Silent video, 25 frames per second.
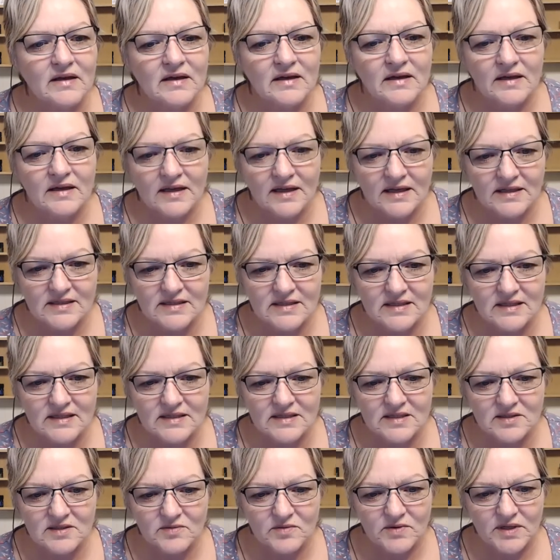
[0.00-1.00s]
Yes,
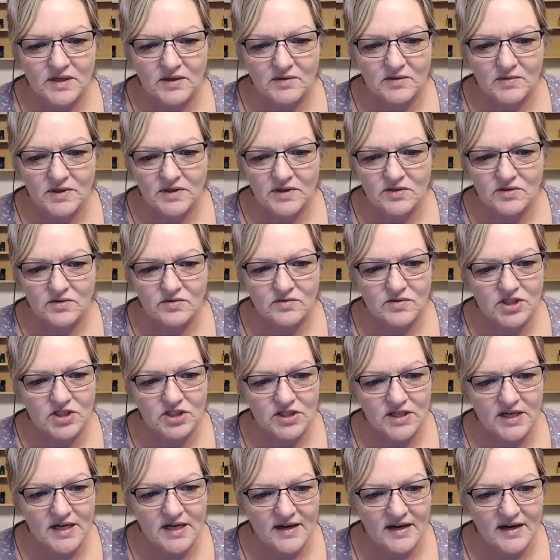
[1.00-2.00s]
that's the one I want to
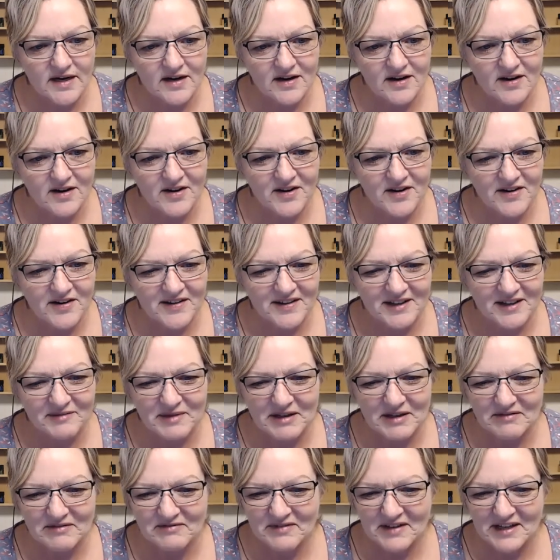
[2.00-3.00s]
share. Let
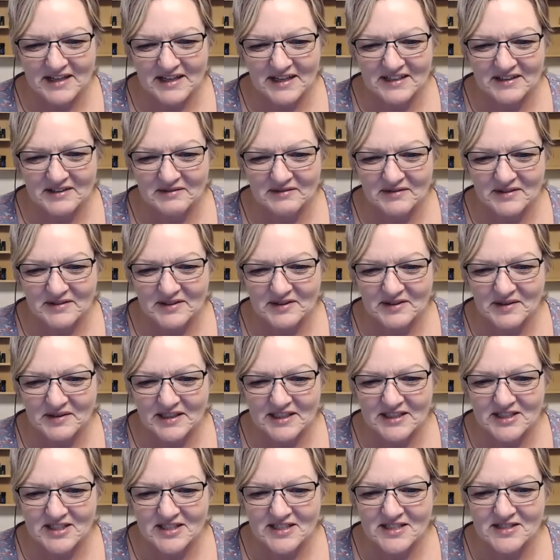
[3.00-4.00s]
me find it real quick
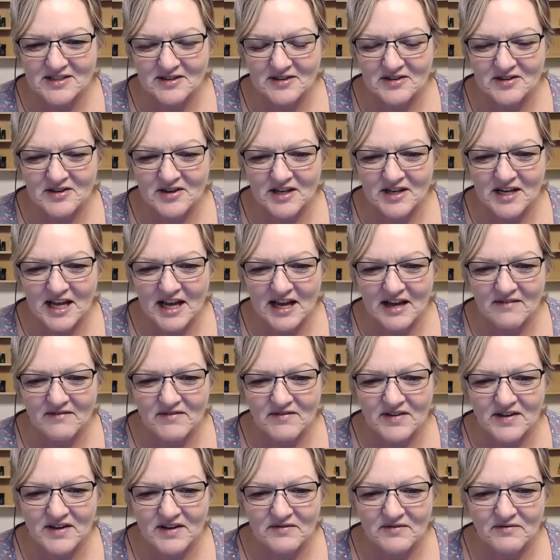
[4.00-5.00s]
just so you can have
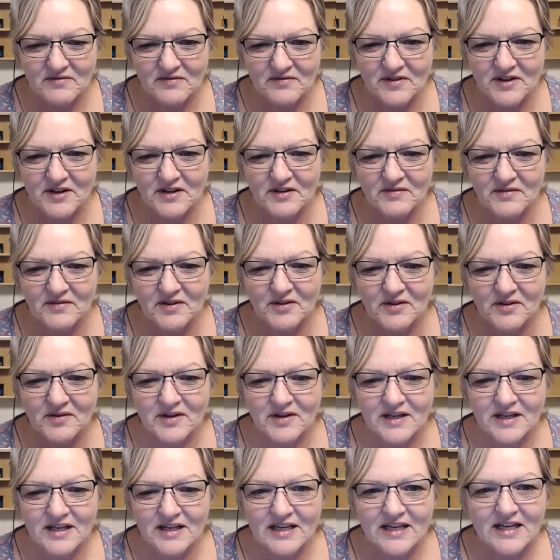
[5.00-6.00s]
it in front of you
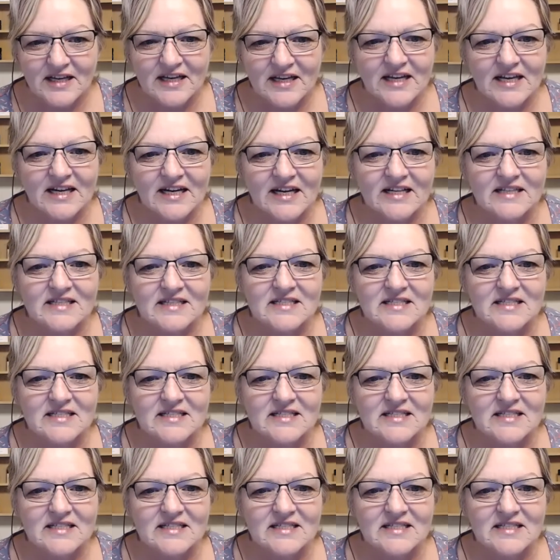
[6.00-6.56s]
and it's